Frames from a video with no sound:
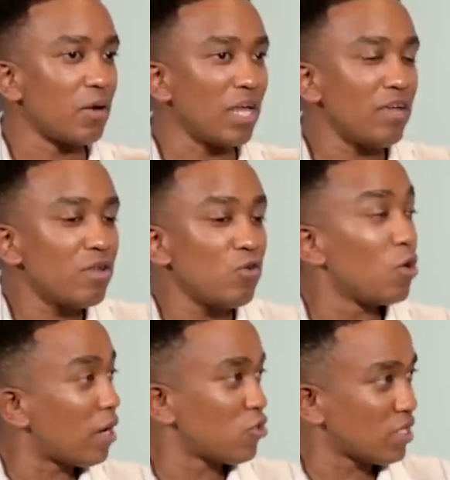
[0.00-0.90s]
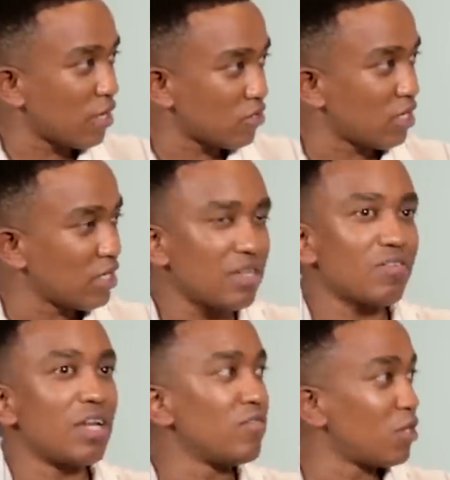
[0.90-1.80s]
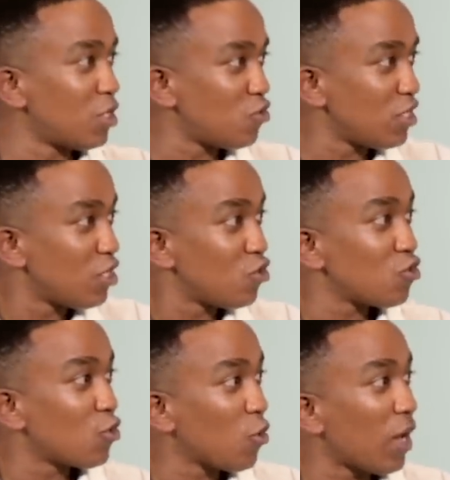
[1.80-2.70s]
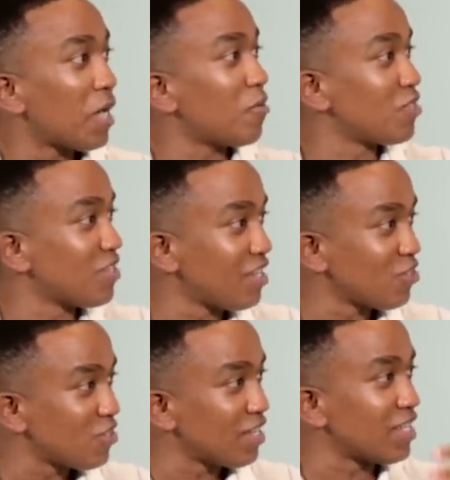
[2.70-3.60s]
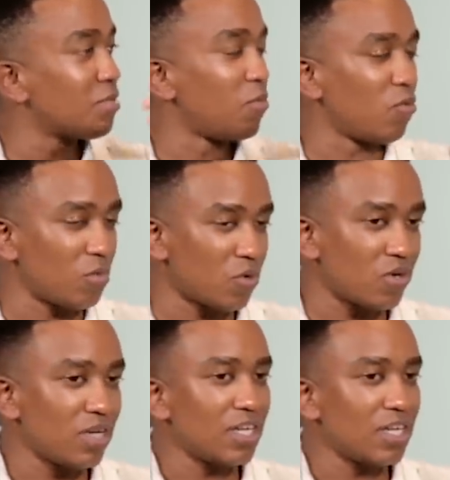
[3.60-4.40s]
Even if you go out just outside, it doesn't have to leave the country. Just go outside, just explore more.